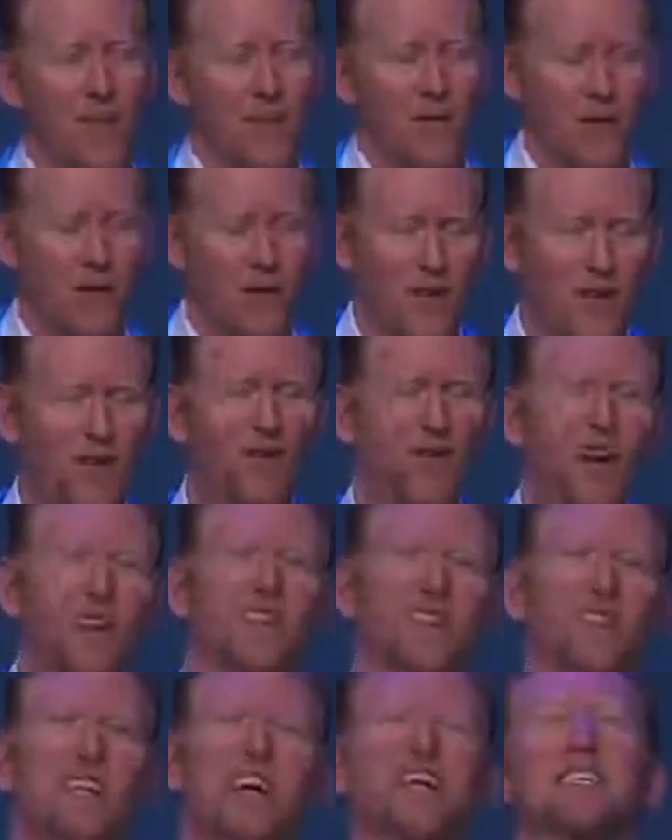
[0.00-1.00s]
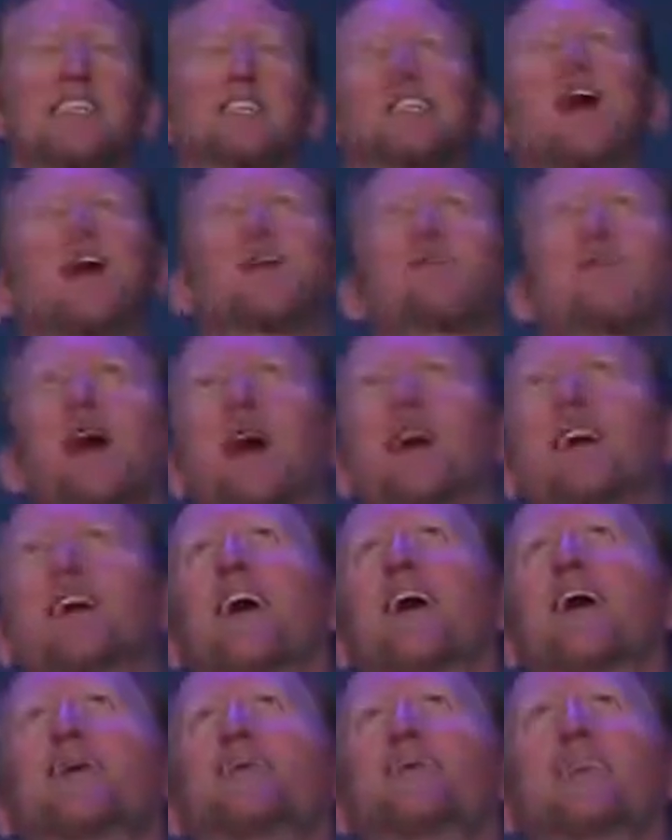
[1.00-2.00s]
So the instructor kind of sat
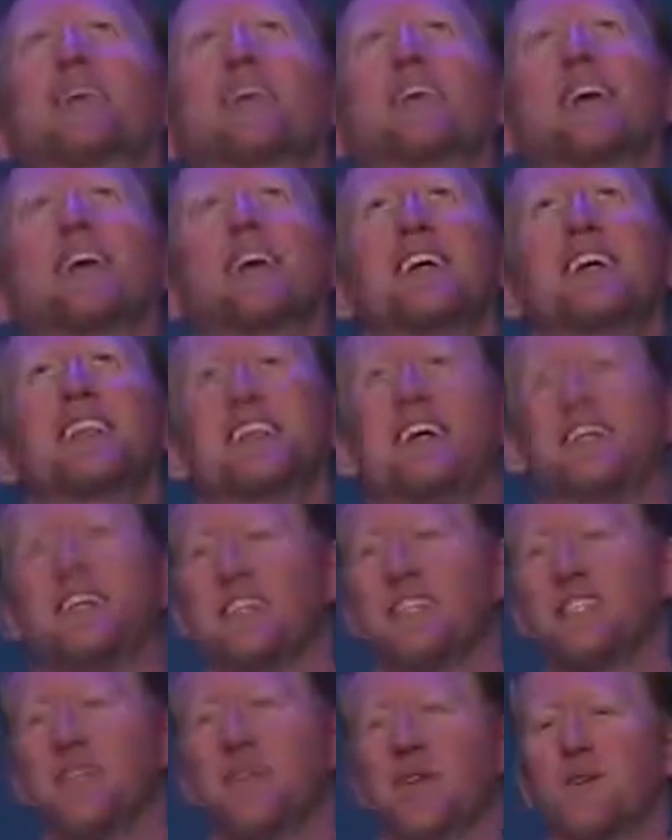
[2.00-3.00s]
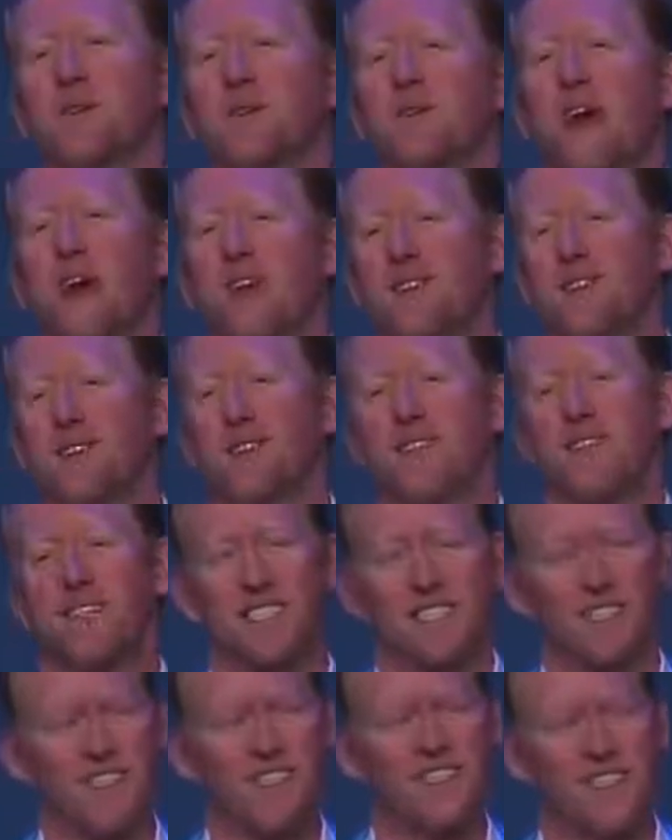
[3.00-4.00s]
back on him, and he's getting his color back too,
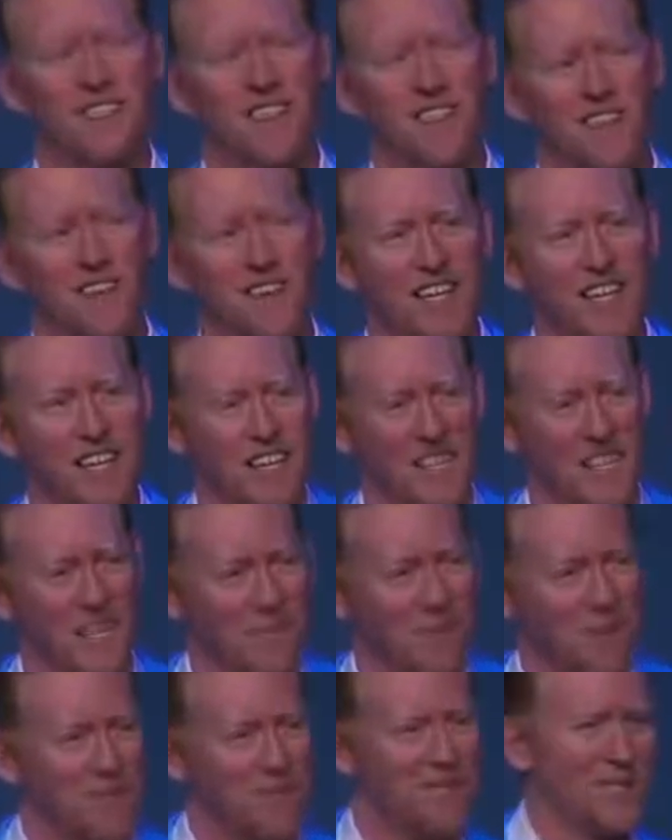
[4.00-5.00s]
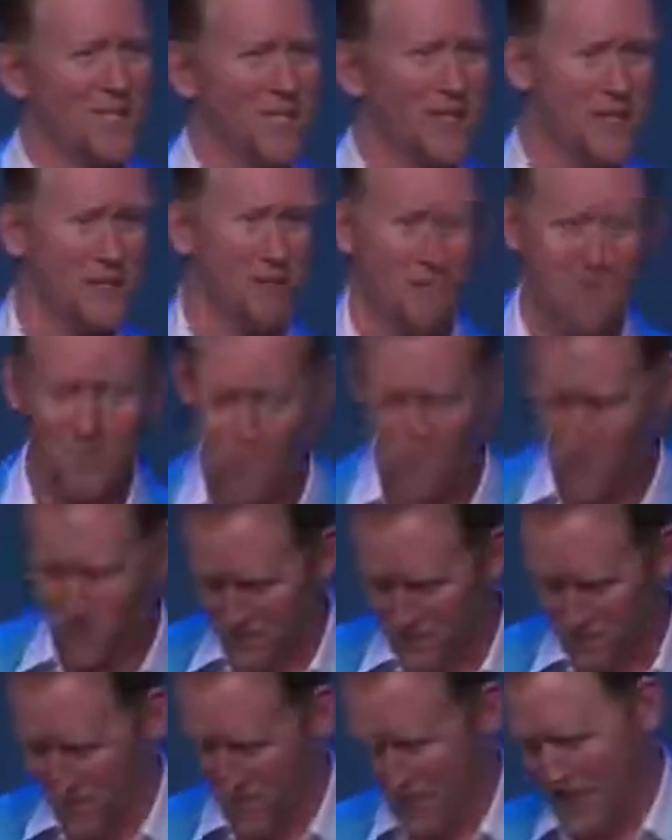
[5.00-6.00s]
because he gets to keep his job.
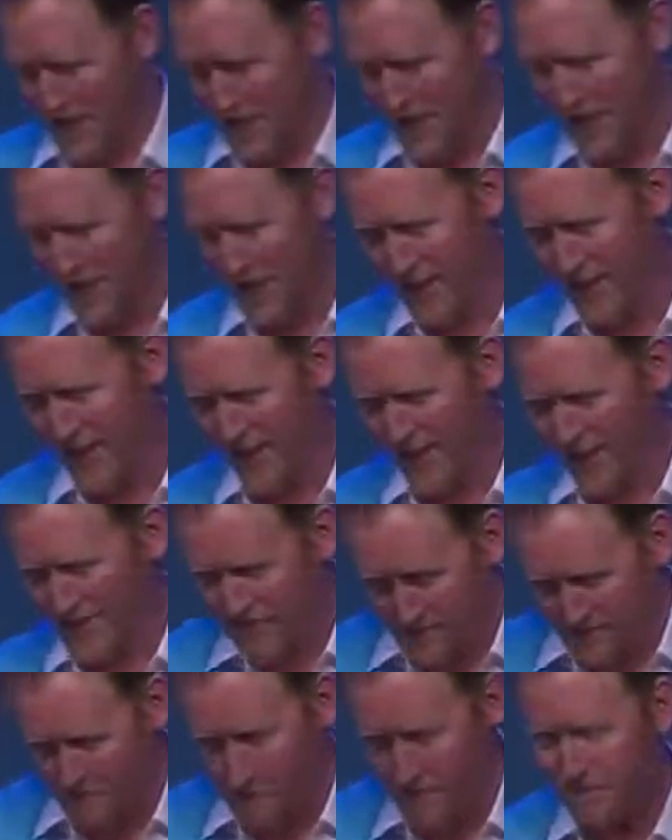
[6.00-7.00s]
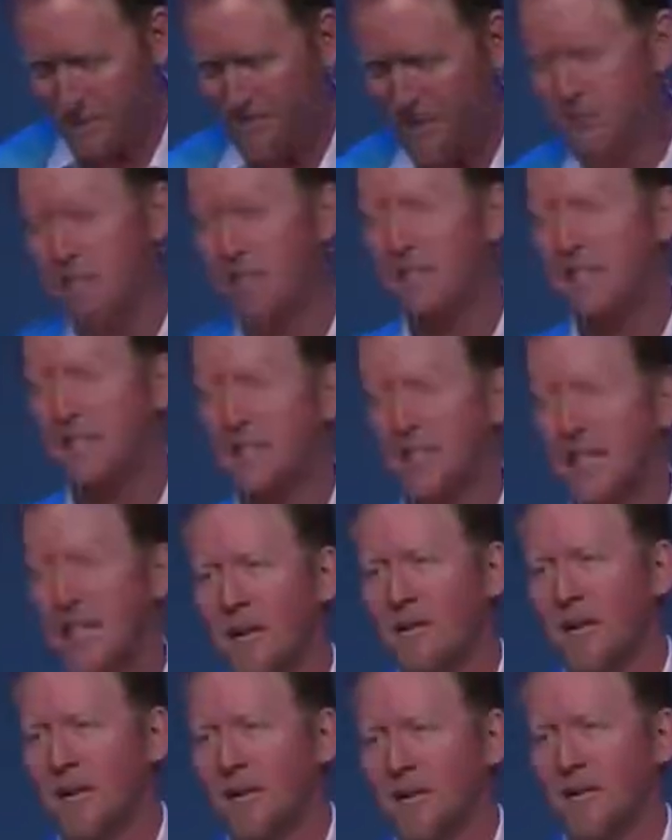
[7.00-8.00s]
And he goes,
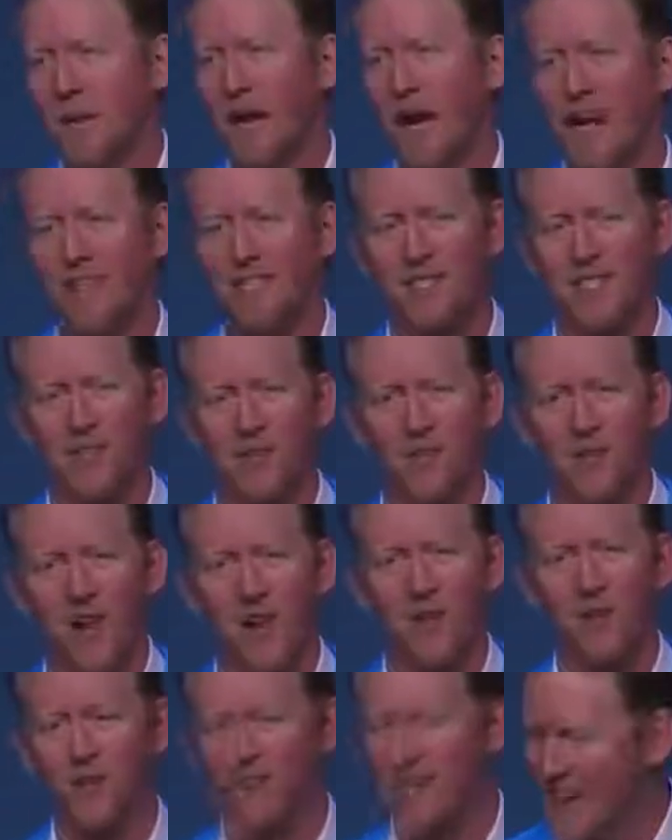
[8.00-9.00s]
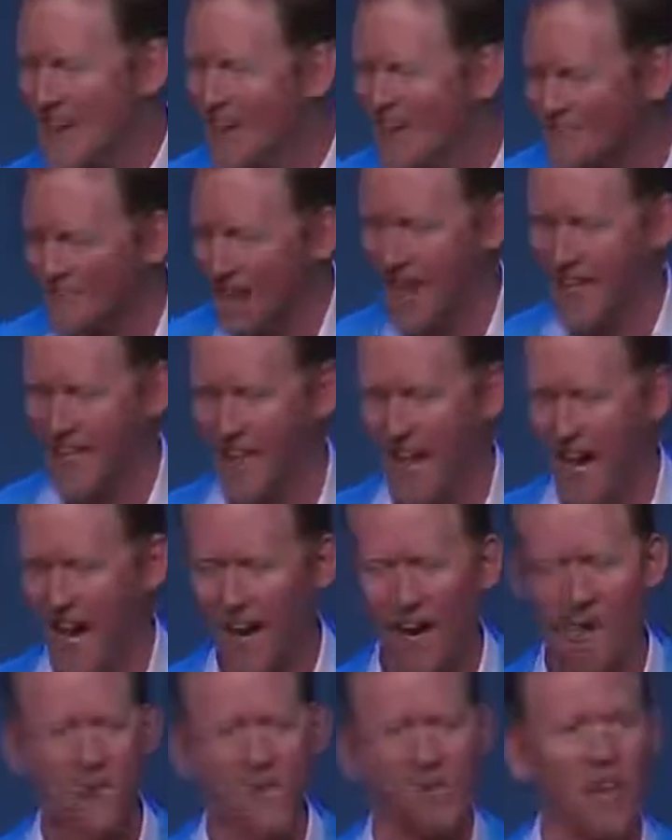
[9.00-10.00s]
"Yeah, man, you passed." And John goes, "Thank
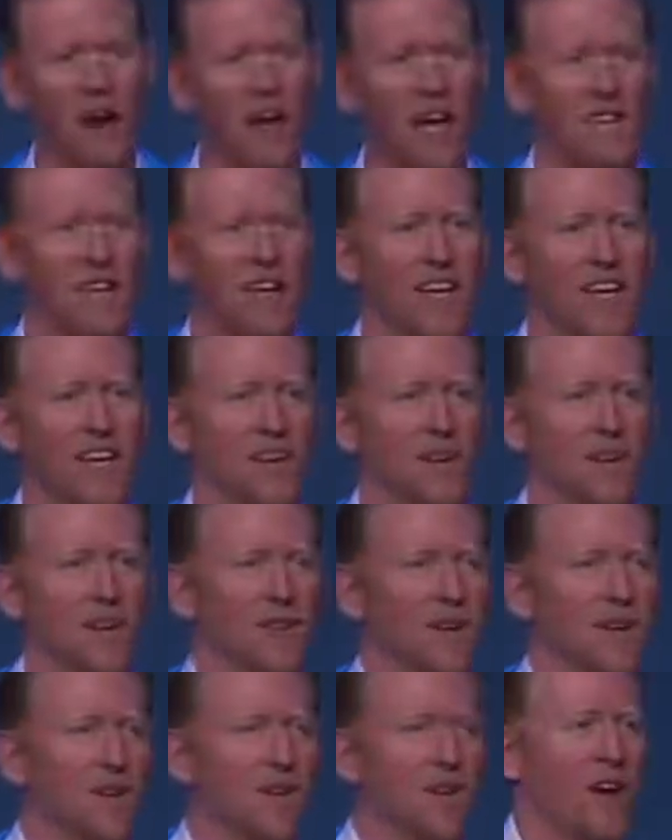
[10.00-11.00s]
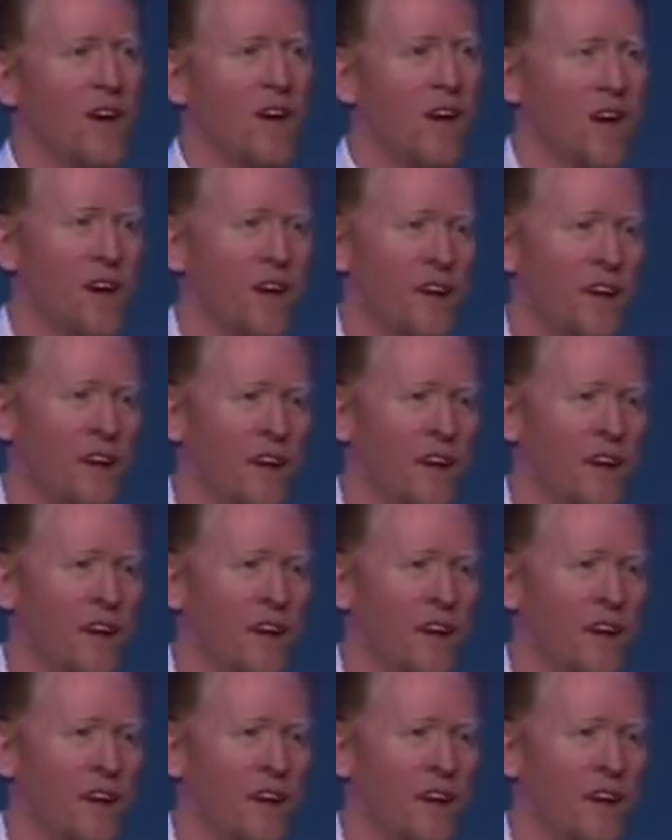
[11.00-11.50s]
God, I finally got the 5th knot."